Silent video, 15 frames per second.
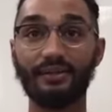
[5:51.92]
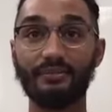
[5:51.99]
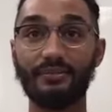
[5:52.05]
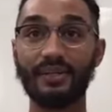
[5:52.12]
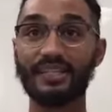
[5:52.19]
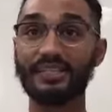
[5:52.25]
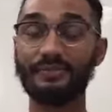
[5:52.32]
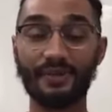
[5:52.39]
my
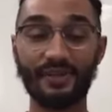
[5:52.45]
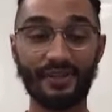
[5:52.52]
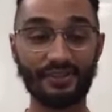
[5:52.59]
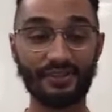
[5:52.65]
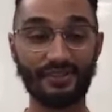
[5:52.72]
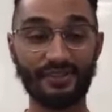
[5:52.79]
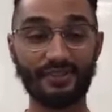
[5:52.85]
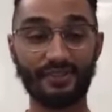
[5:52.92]

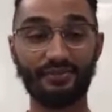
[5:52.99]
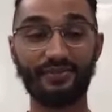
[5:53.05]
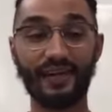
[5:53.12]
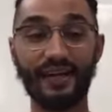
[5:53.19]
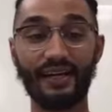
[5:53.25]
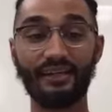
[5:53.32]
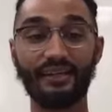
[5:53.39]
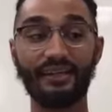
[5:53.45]
experiences are
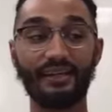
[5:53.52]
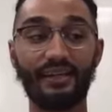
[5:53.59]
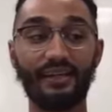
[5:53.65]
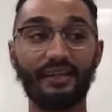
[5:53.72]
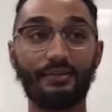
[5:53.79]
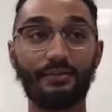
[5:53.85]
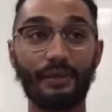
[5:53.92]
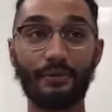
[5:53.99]
valid
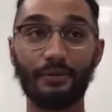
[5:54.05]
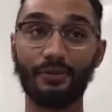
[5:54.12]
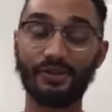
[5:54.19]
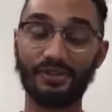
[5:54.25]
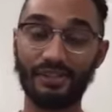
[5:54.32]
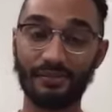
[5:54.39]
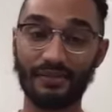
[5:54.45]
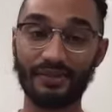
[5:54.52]
like people
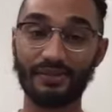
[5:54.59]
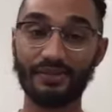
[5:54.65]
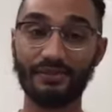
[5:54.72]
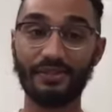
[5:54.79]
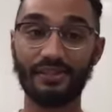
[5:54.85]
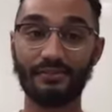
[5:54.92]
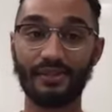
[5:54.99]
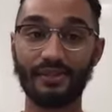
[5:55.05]
listen to my
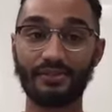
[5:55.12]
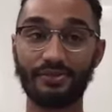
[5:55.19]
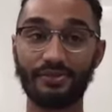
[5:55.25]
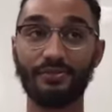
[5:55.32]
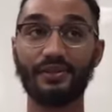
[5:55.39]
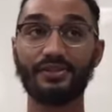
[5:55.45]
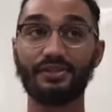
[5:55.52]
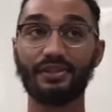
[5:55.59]
stories and my
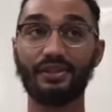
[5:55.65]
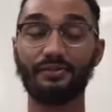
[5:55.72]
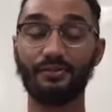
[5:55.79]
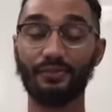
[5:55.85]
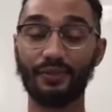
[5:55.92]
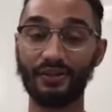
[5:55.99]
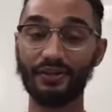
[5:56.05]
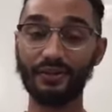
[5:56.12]
stories are like
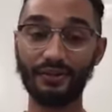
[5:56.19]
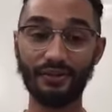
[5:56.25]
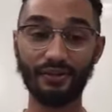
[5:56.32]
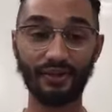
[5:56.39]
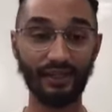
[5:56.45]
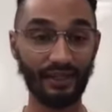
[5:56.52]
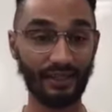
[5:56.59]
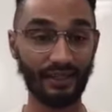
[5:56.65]
real
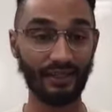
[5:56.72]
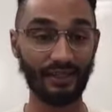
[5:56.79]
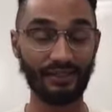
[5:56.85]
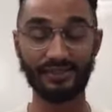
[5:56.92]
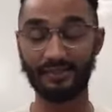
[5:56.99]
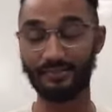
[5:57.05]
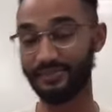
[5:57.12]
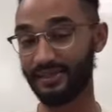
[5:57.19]

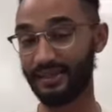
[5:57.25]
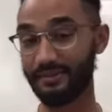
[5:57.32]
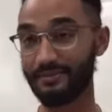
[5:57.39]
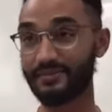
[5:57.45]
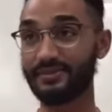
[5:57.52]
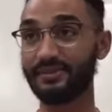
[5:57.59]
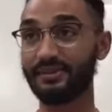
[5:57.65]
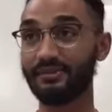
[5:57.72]
because
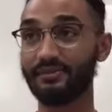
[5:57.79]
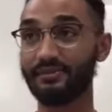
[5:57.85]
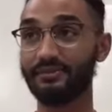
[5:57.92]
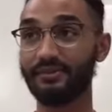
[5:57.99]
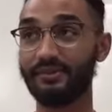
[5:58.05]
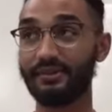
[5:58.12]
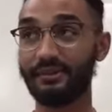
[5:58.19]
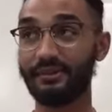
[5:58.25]
sometimes
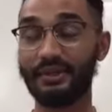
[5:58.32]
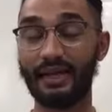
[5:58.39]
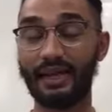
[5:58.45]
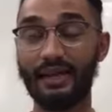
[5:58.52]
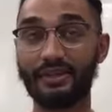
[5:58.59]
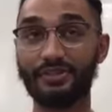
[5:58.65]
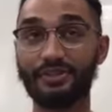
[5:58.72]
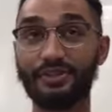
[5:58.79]
i mean
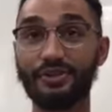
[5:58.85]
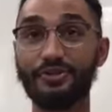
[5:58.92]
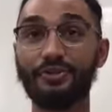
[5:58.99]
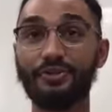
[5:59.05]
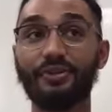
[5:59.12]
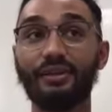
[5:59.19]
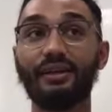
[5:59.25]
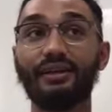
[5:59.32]
as
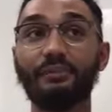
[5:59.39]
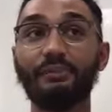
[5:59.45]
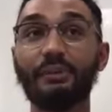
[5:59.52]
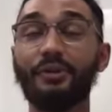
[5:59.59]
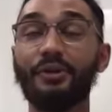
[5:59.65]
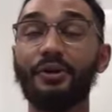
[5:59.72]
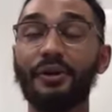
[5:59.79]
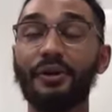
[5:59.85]
youth like i
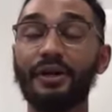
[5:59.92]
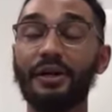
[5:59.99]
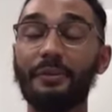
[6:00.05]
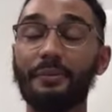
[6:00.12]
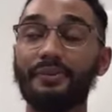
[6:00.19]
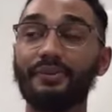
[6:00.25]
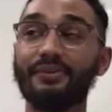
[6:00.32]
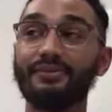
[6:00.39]
remember growing
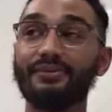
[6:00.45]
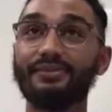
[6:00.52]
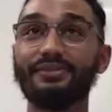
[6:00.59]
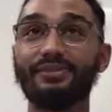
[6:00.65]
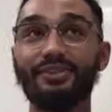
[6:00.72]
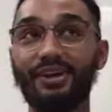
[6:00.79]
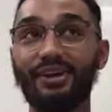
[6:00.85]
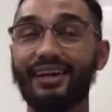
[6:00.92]
up
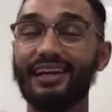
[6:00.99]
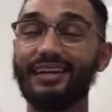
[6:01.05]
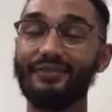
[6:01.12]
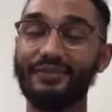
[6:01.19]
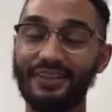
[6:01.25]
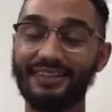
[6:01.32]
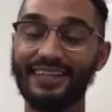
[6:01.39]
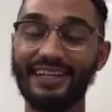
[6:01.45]
I kind of
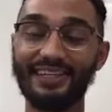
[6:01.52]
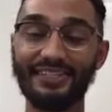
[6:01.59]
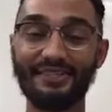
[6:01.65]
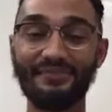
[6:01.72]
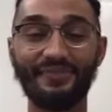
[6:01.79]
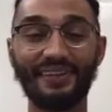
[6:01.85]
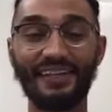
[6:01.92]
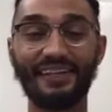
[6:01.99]
on a
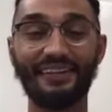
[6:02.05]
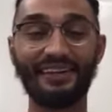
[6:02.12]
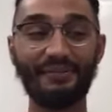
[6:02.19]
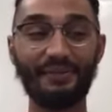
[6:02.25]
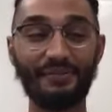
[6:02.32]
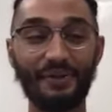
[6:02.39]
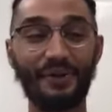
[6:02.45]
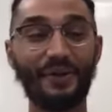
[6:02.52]
tangent but like i
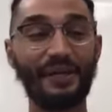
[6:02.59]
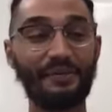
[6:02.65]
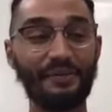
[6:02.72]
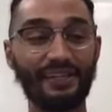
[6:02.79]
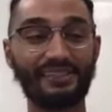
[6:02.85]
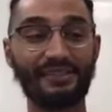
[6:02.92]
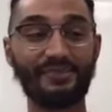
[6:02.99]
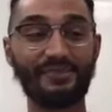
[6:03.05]
remember growing up
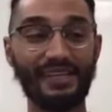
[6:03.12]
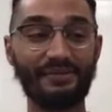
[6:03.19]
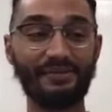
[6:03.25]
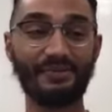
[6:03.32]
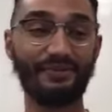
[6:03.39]
like sometimes